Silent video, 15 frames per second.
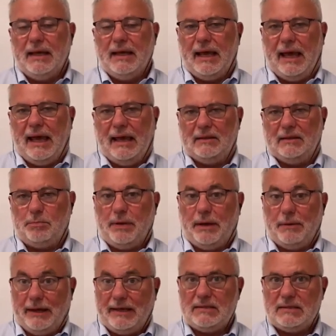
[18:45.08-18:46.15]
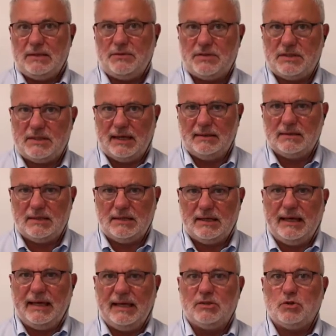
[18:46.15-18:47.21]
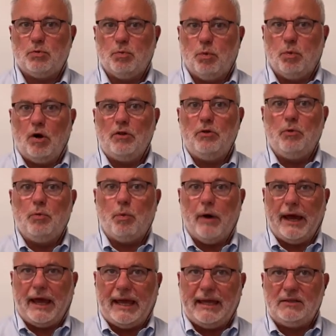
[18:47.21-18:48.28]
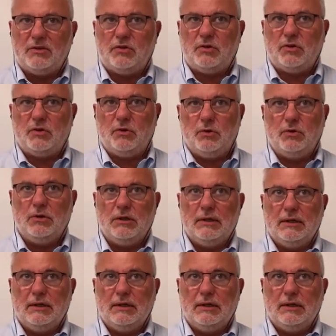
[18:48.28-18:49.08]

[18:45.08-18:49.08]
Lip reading: And pervasive sensing is one way to